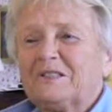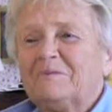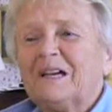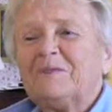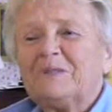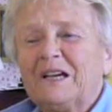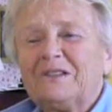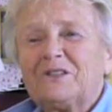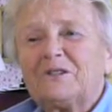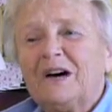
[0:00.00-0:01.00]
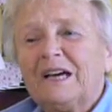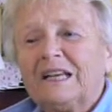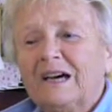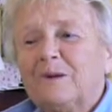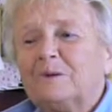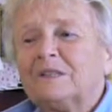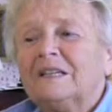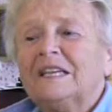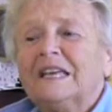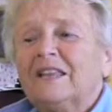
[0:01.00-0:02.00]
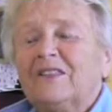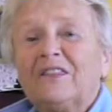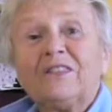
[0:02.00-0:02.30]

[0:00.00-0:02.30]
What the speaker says: Sometimes I trot out the